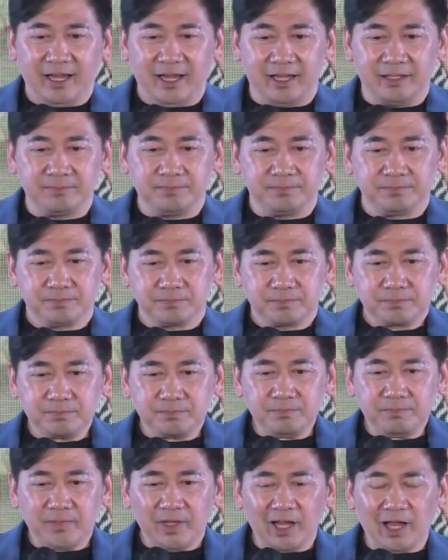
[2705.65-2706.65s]
And
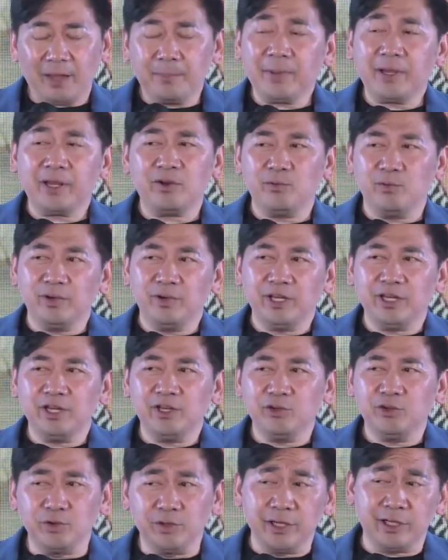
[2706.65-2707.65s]
I made a really
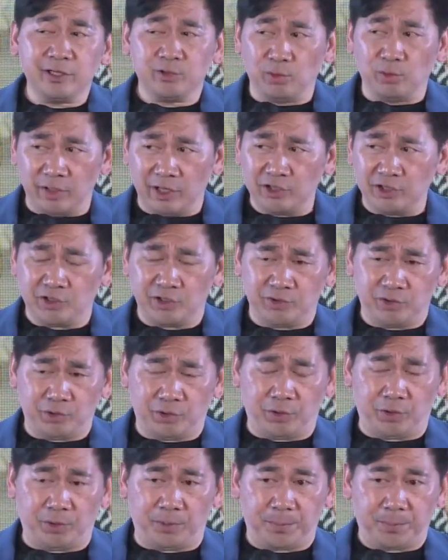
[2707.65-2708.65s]
unique donation
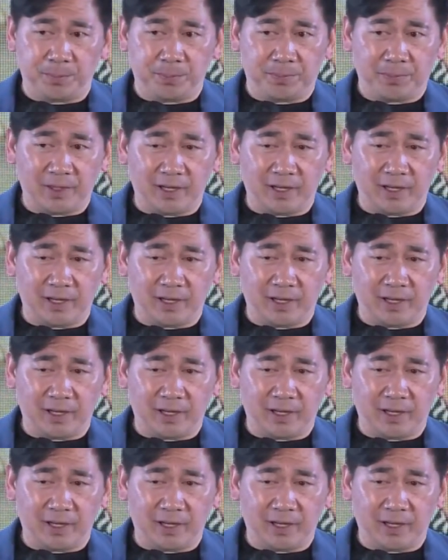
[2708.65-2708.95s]
to her.